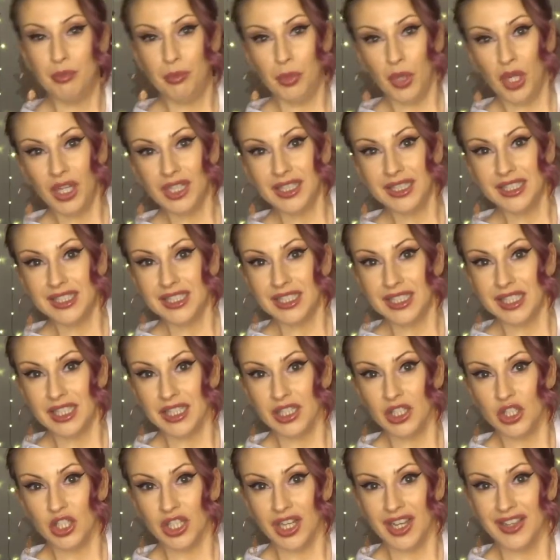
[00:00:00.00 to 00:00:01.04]
burgundy
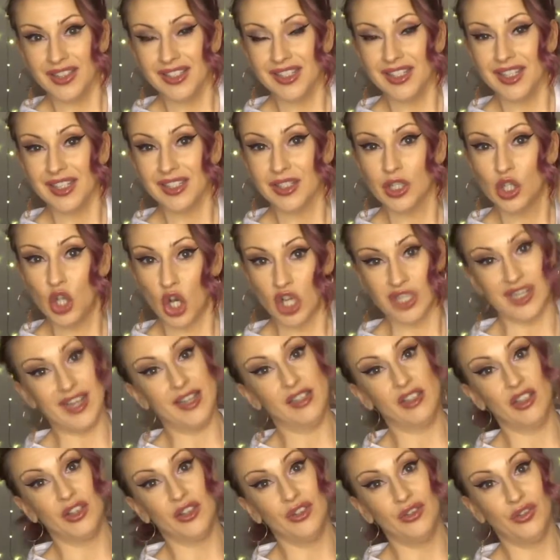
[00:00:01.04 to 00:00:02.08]
t-shirt that says
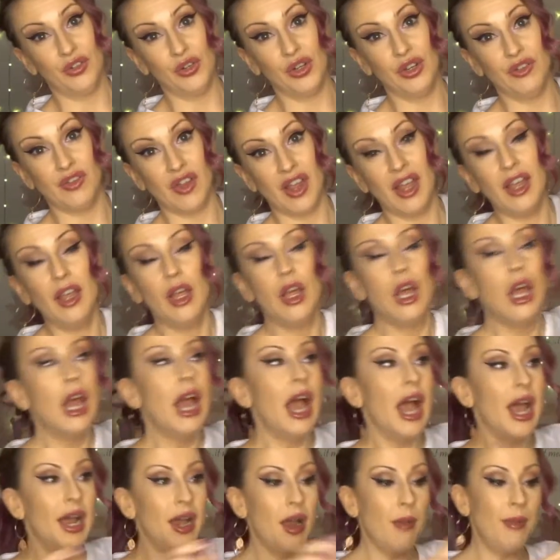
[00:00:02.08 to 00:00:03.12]
goddess on the front of it,
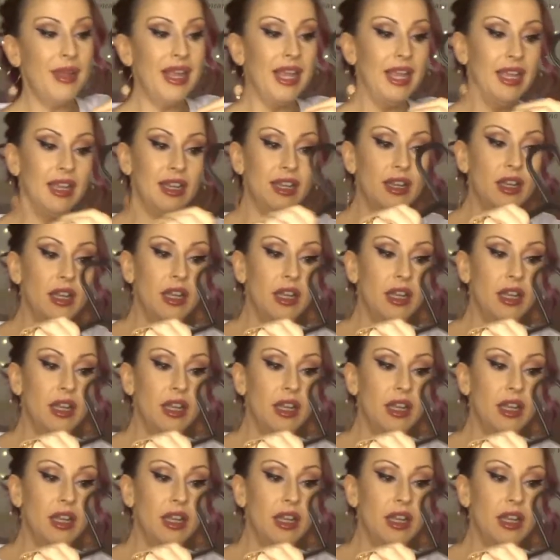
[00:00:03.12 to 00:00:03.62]
and I mean,